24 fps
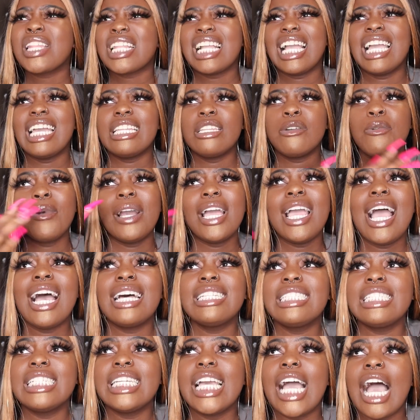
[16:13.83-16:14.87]
And the way I
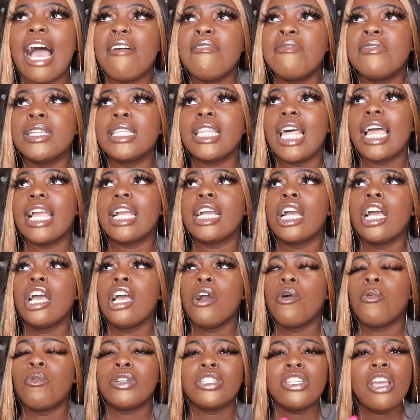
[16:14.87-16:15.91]
see it, I feel like
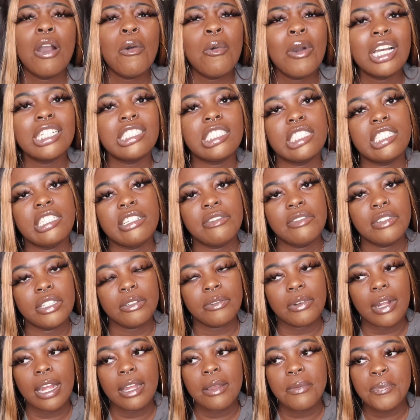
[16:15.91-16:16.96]
when y'all watch TV,
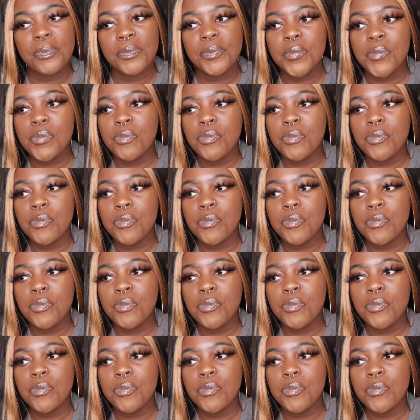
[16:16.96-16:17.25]
right?